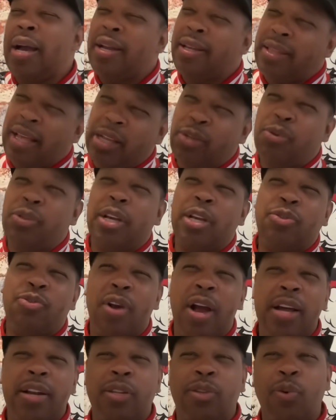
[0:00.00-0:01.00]
That's what they're
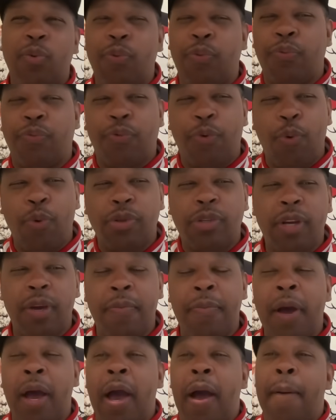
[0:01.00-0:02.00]
trying to do. Force
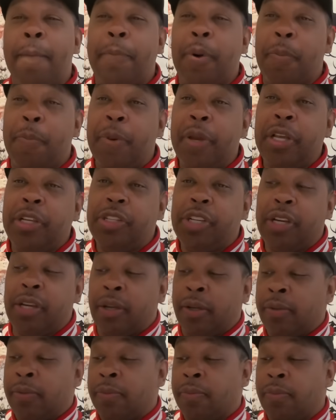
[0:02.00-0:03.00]
him. But
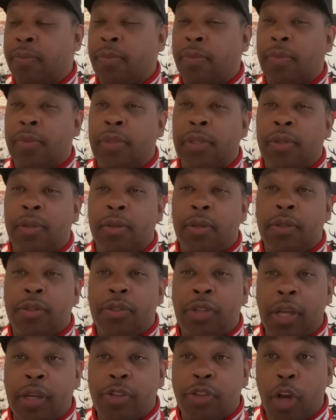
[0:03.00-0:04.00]
BG,
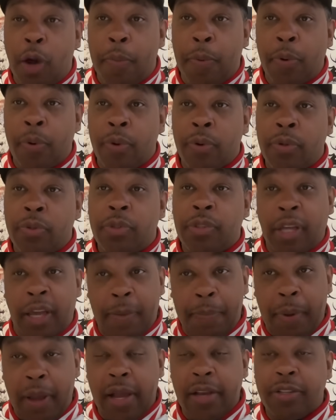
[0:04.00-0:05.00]
stay sober. Stay
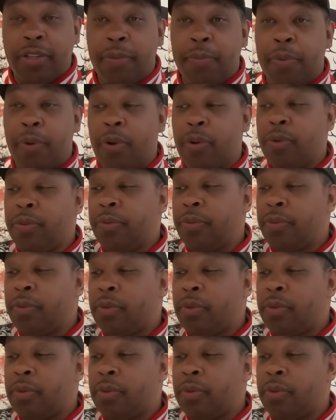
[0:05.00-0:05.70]
patient, bro.